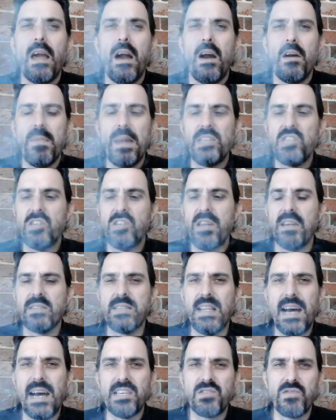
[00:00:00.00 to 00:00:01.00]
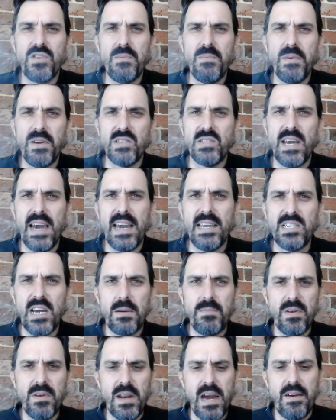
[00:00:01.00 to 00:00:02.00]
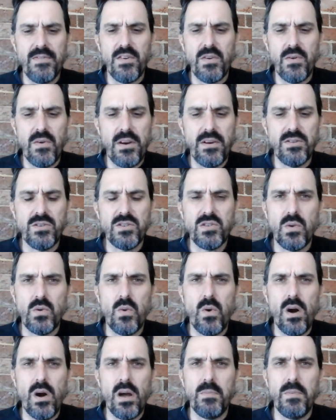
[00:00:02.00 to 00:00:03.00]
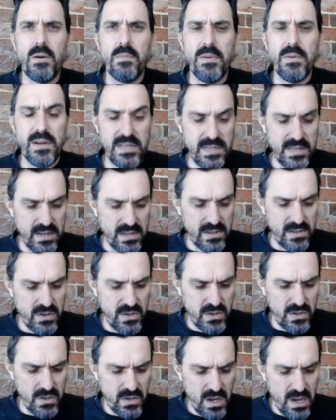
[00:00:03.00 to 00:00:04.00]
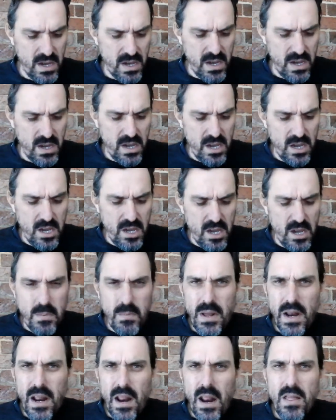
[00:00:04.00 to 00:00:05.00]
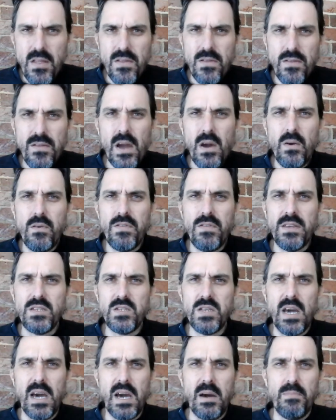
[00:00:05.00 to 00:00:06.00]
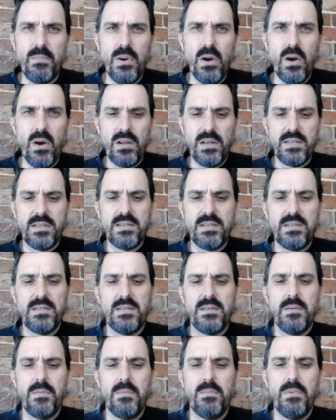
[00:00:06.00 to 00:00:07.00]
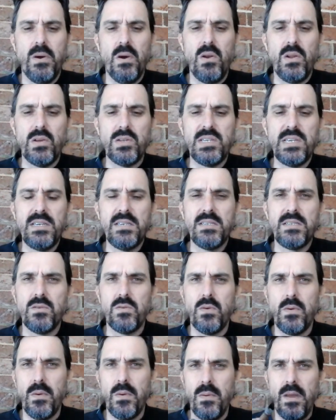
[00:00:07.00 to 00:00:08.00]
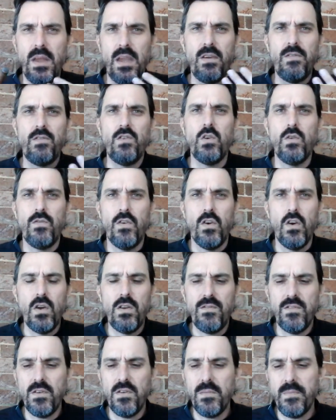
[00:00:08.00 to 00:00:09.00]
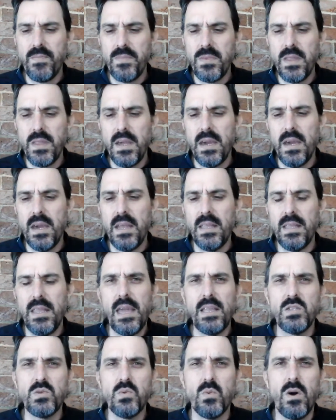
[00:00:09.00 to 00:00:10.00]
I mentioned those last three because H. Upmann Half Corona is quite a popular seller too. But I don't know if this Perlas is, or if you've heard of it, and hence